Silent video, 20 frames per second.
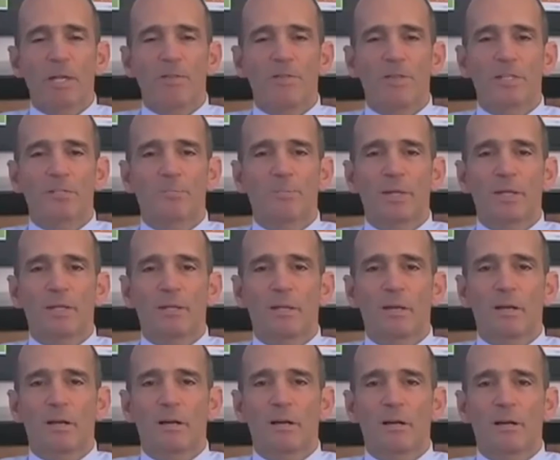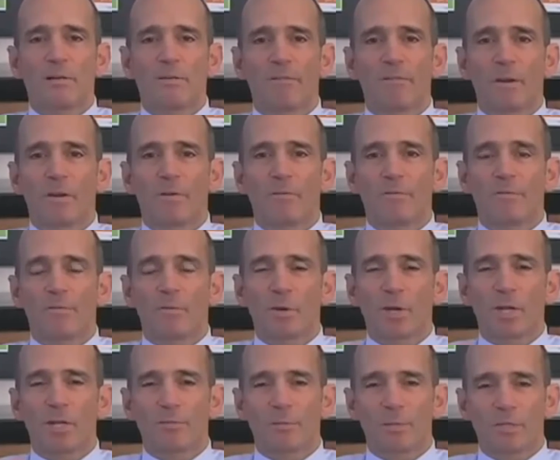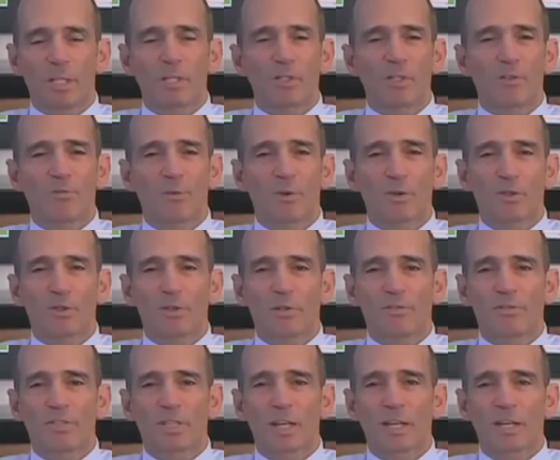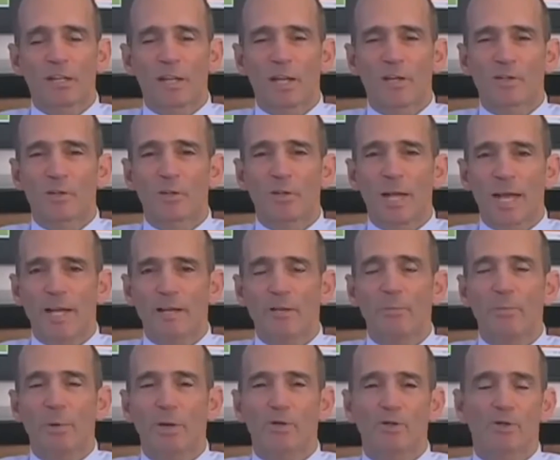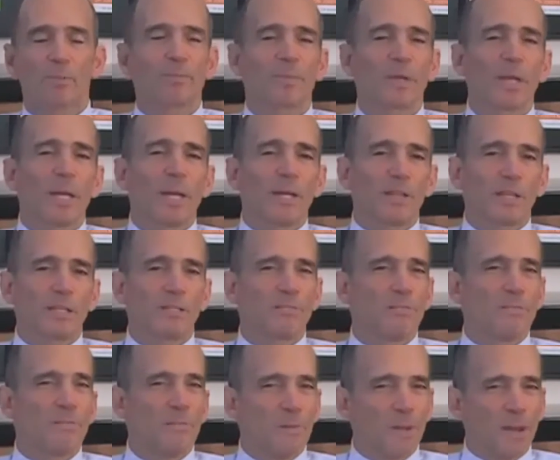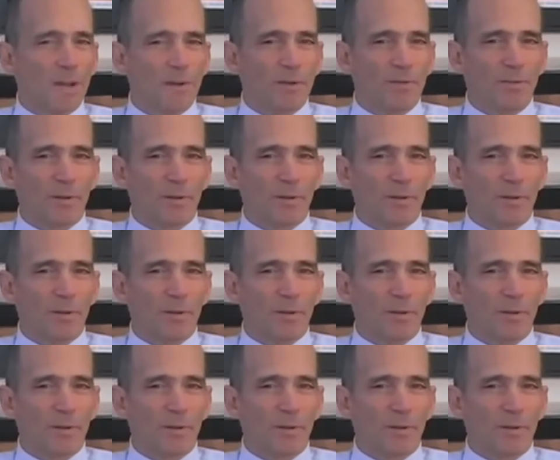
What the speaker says: that's been essentially a version of psychological acupuncture that is very,